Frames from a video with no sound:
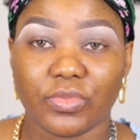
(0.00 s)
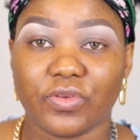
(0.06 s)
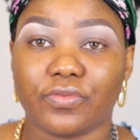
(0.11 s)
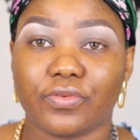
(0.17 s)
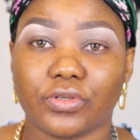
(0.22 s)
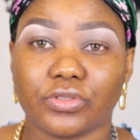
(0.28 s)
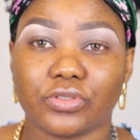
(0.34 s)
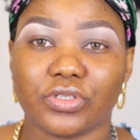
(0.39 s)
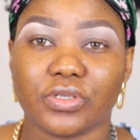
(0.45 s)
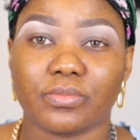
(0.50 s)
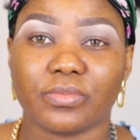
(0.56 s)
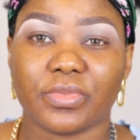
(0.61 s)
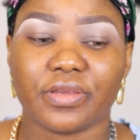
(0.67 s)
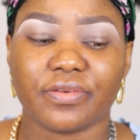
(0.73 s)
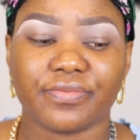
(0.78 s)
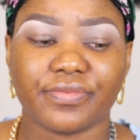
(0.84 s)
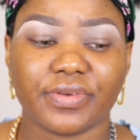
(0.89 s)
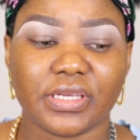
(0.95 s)
before doing
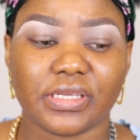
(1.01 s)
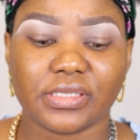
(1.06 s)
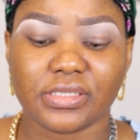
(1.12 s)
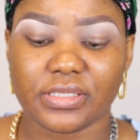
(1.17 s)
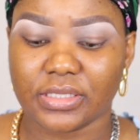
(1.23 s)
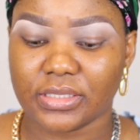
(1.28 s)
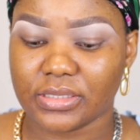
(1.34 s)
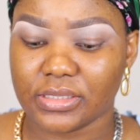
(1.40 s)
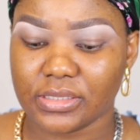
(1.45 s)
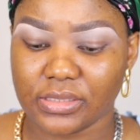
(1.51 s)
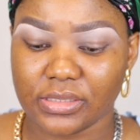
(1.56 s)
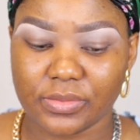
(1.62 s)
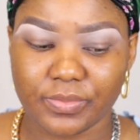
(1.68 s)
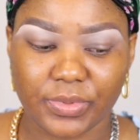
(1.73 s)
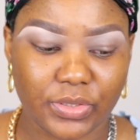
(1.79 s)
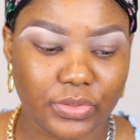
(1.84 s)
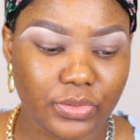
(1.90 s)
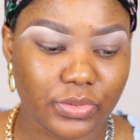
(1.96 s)
my face and this
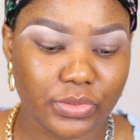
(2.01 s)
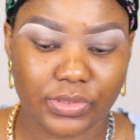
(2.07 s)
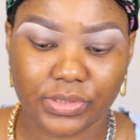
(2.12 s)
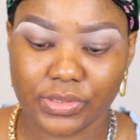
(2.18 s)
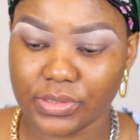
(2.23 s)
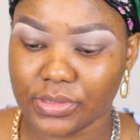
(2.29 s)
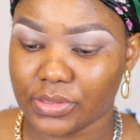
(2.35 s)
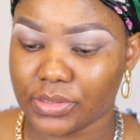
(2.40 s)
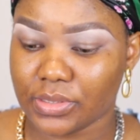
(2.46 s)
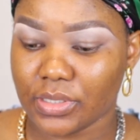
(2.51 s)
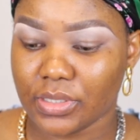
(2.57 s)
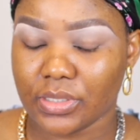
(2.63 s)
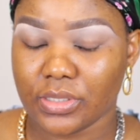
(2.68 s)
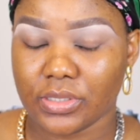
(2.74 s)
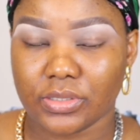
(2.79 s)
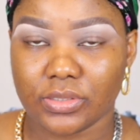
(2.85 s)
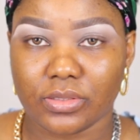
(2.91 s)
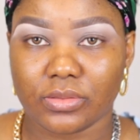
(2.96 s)
is because
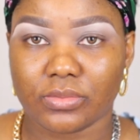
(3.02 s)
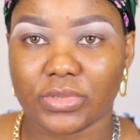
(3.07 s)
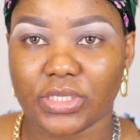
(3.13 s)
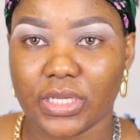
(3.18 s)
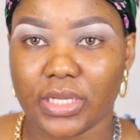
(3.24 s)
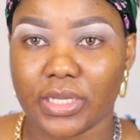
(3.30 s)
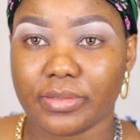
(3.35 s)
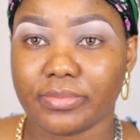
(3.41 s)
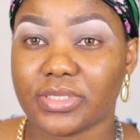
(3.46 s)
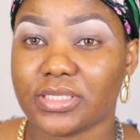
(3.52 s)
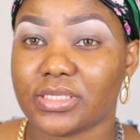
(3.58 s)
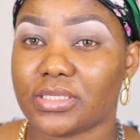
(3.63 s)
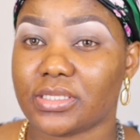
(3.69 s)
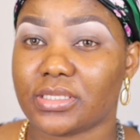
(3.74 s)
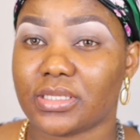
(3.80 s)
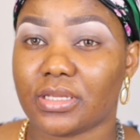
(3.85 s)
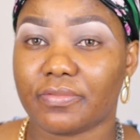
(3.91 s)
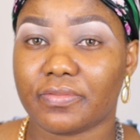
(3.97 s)

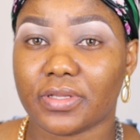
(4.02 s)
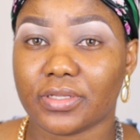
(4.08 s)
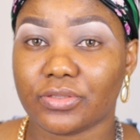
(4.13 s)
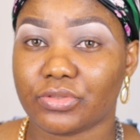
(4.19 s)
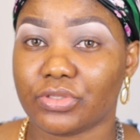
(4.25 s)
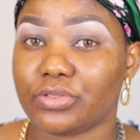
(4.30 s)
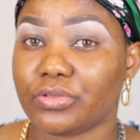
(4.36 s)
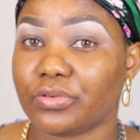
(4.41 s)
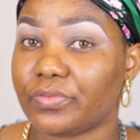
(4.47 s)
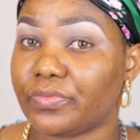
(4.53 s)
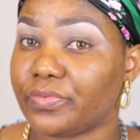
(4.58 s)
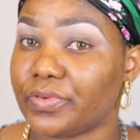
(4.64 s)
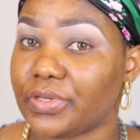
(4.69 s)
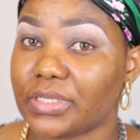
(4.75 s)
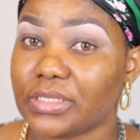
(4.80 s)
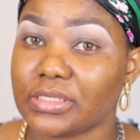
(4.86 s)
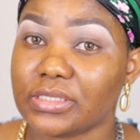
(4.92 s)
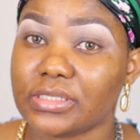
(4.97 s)
sometimes after doing your
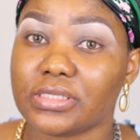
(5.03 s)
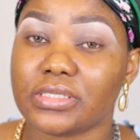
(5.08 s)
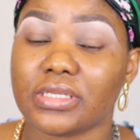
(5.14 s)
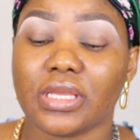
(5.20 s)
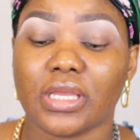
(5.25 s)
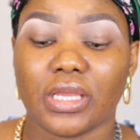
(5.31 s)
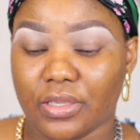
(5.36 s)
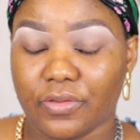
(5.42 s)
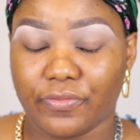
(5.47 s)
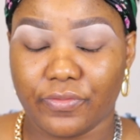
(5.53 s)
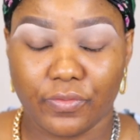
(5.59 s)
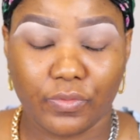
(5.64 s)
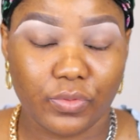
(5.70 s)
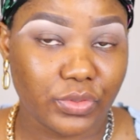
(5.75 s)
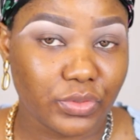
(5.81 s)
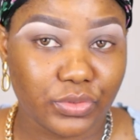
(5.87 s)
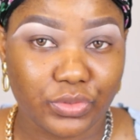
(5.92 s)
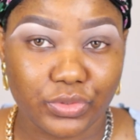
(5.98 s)
face if you
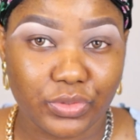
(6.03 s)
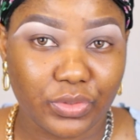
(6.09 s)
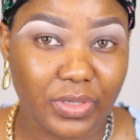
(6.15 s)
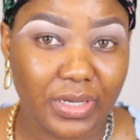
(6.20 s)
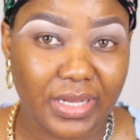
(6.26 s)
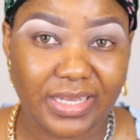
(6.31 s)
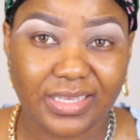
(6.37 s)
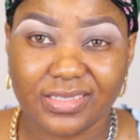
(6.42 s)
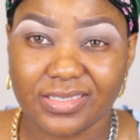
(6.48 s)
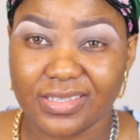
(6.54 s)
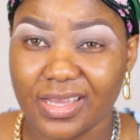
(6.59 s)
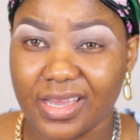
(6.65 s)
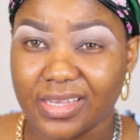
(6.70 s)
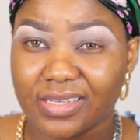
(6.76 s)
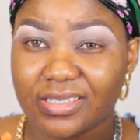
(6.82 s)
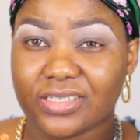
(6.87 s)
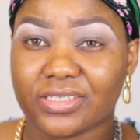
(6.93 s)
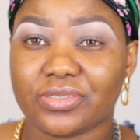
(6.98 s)
want to do your eyes the
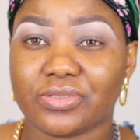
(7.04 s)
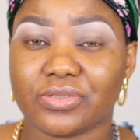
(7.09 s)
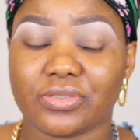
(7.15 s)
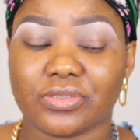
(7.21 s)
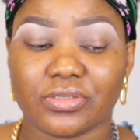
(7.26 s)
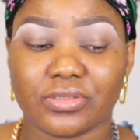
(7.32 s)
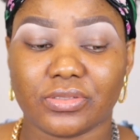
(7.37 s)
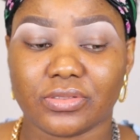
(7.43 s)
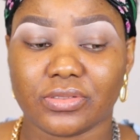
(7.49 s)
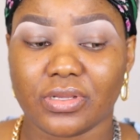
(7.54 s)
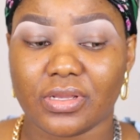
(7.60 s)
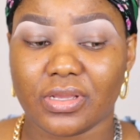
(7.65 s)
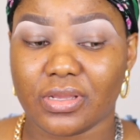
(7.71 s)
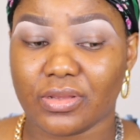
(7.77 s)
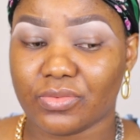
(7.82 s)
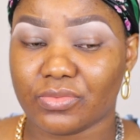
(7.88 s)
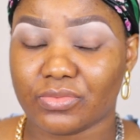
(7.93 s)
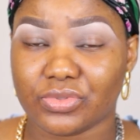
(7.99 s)
eyeshadows
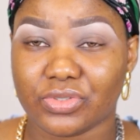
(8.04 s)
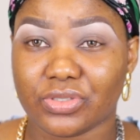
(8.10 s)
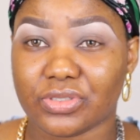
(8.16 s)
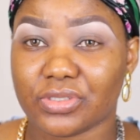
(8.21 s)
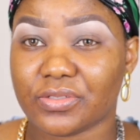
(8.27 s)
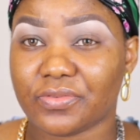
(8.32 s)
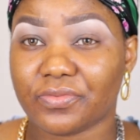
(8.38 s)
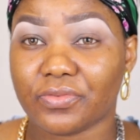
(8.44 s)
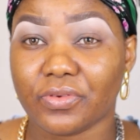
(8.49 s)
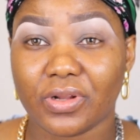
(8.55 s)
will just